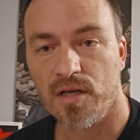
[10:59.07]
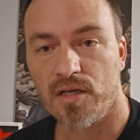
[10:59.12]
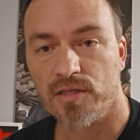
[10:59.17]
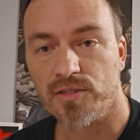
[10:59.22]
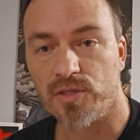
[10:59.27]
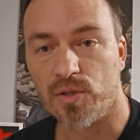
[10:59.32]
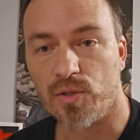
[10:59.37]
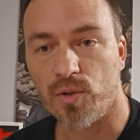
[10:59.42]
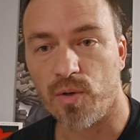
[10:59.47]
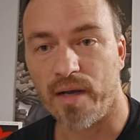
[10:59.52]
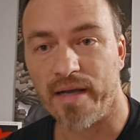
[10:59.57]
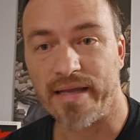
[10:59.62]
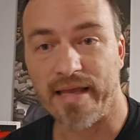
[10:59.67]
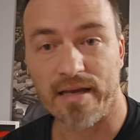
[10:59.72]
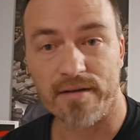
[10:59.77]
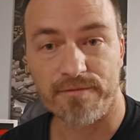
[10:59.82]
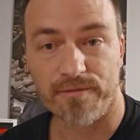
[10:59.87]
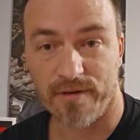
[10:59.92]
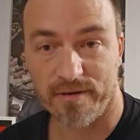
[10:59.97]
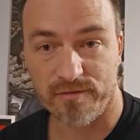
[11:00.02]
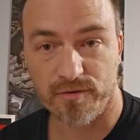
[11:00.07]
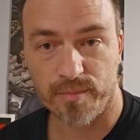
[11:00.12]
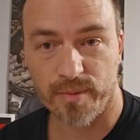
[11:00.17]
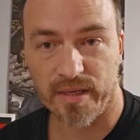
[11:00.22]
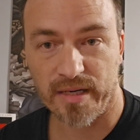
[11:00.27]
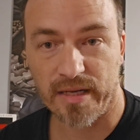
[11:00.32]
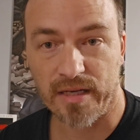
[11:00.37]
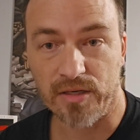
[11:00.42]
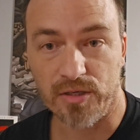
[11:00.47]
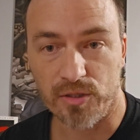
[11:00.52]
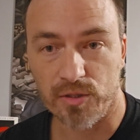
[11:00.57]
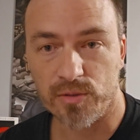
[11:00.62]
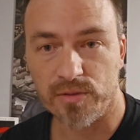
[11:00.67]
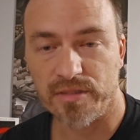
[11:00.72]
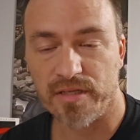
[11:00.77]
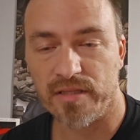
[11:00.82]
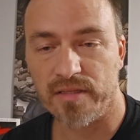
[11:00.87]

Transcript: So again, for everybody new to